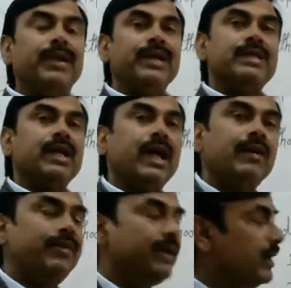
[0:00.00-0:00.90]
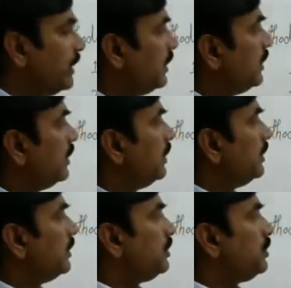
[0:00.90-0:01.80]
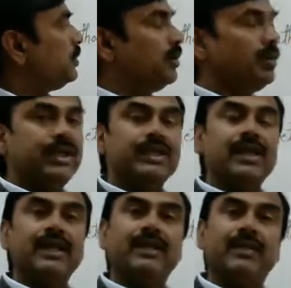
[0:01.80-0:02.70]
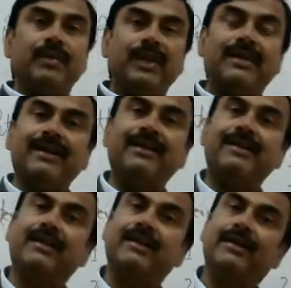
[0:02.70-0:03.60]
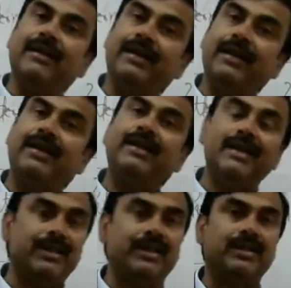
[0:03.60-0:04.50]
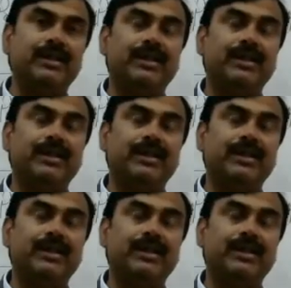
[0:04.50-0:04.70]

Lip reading: is having two desirable character in it.